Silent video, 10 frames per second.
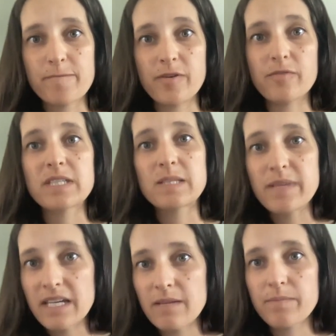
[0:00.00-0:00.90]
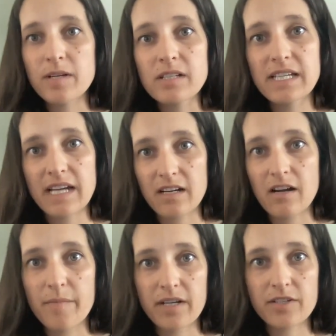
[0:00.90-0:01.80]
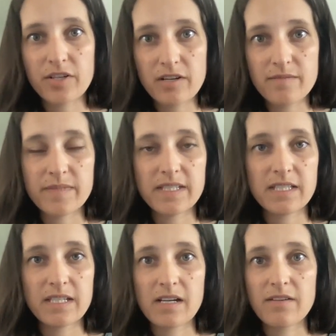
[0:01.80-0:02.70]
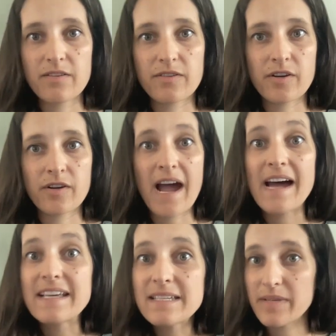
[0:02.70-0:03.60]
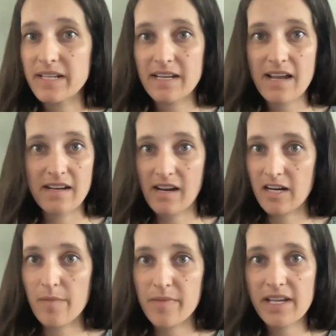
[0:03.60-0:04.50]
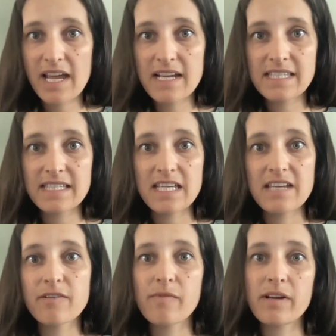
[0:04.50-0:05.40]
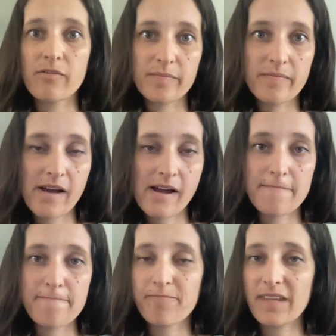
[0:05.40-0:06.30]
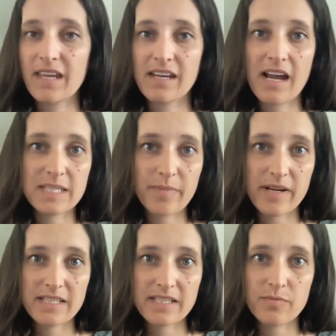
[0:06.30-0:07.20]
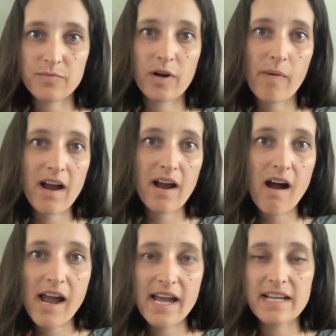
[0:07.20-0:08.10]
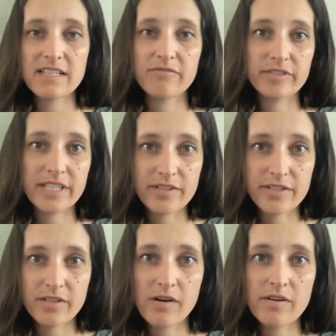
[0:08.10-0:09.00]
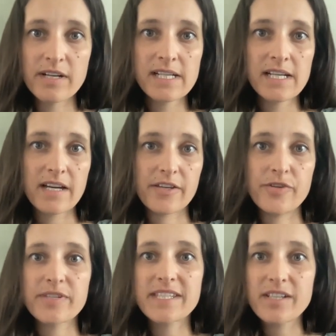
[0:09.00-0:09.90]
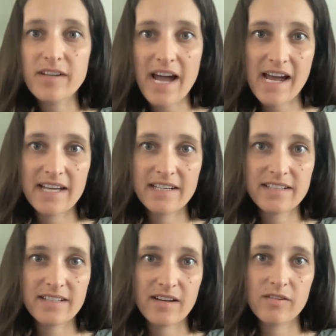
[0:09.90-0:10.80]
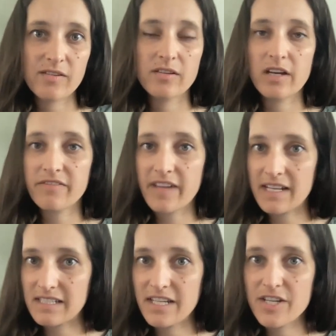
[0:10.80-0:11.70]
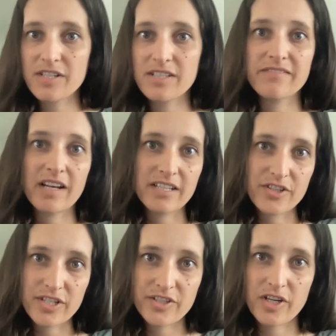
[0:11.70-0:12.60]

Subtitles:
You know, speaking purely in economic terms, there hasn't been an economic case, even when oil and gas prices were quite high several years ago. You still had a lot of cancellations of LNG